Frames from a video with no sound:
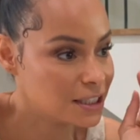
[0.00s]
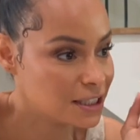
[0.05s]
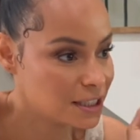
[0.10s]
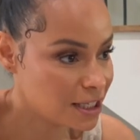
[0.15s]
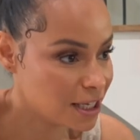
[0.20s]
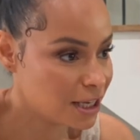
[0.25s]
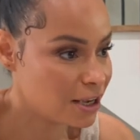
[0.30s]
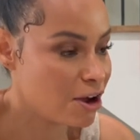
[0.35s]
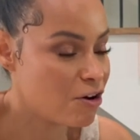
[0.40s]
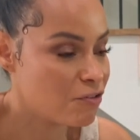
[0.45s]

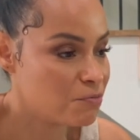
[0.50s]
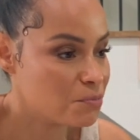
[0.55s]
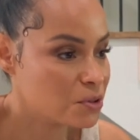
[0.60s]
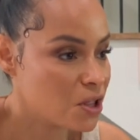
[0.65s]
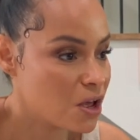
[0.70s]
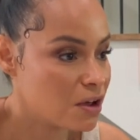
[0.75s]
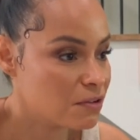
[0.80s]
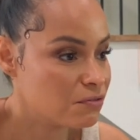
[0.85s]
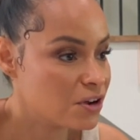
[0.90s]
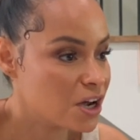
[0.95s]
kick off
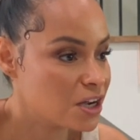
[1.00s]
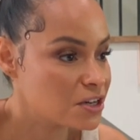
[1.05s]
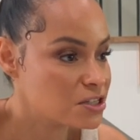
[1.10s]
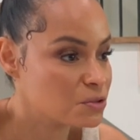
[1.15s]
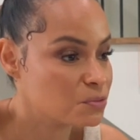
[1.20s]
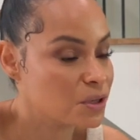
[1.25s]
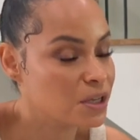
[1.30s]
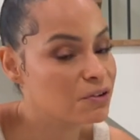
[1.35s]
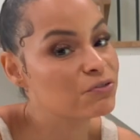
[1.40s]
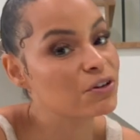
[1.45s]
Milan
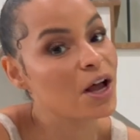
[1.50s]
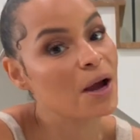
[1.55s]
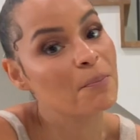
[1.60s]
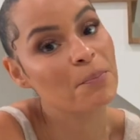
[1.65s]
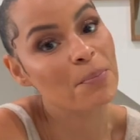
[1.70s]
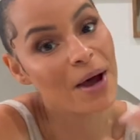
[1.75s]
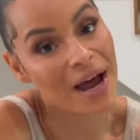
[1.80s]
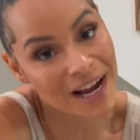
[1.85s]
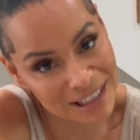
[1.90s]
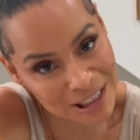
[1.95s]
Fashion Week, fly
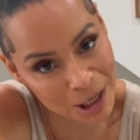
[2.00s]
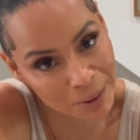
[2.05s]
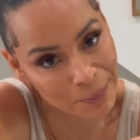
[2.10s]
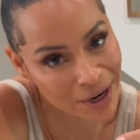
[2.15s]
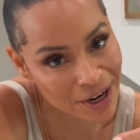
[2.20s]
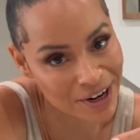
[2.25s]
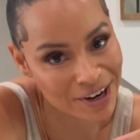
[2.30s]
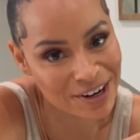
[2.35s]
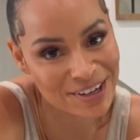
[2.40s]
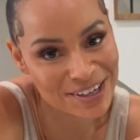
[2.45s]
back to
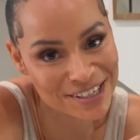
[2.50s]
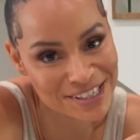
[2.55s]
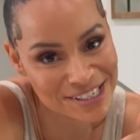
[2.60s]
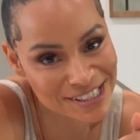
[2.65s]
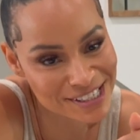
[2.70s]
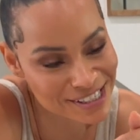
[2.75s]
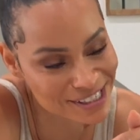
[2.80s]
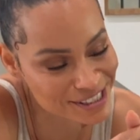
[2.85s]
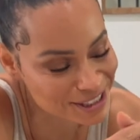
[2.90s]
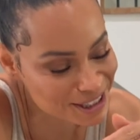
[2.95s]

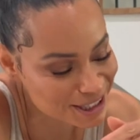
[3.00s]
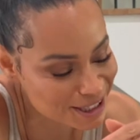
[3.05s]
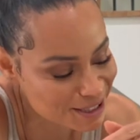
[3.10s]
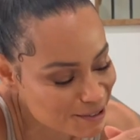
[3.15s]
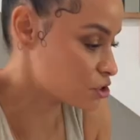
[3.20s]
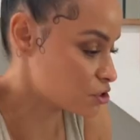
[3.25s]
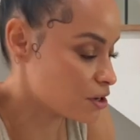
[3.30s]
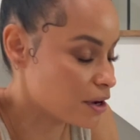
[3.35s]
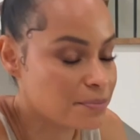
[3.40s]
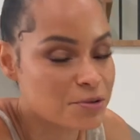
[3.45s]
Paris.
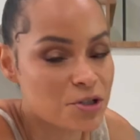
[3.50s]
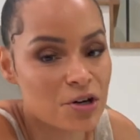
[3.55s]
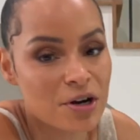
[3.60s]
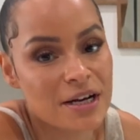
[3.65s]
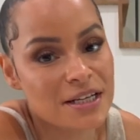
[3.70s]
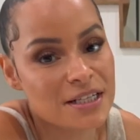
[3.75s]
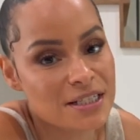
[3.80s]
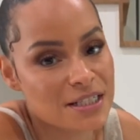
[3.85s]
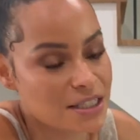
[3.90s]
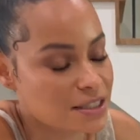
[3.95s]
So I'm
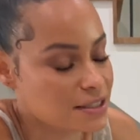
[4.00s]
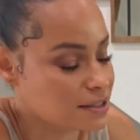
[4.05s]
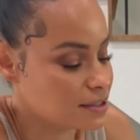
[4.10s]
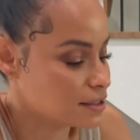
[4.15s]
trying to